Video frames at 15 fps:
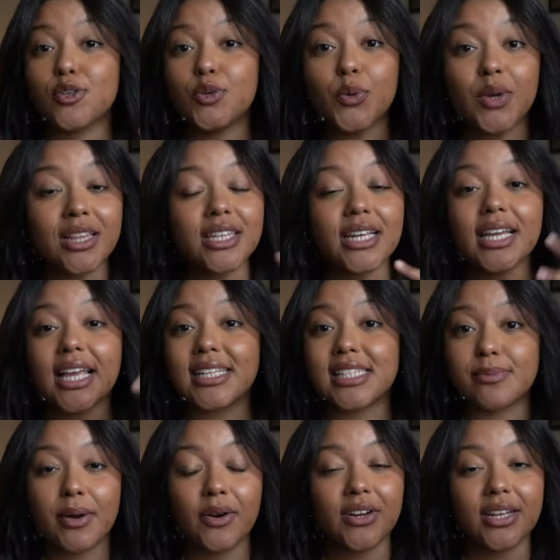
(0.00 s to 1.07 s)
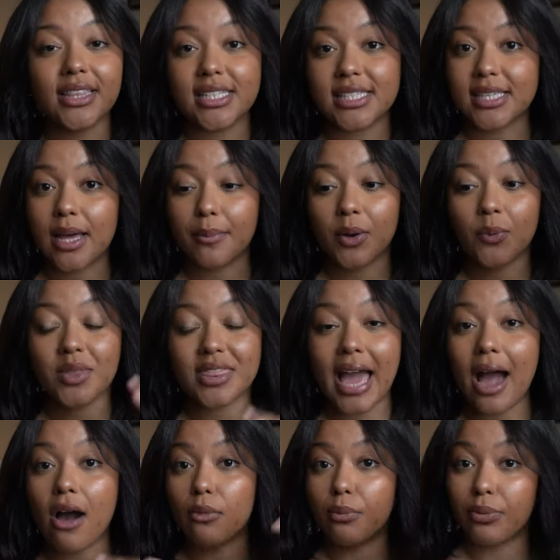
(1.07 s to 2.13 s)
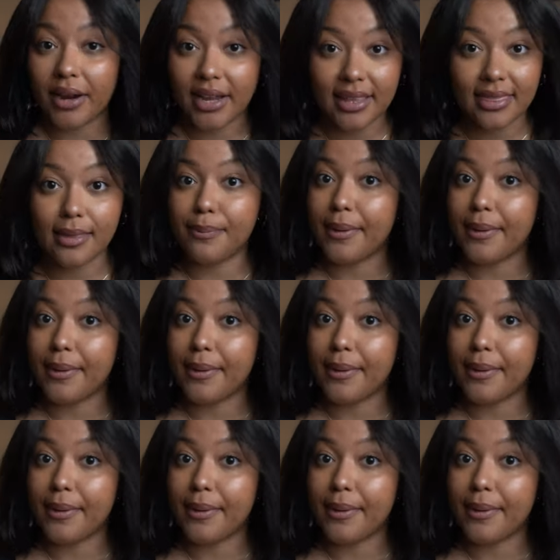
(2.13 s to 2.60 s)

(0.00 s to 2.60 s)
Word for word: so you can look and smell good this summer summer without breaking the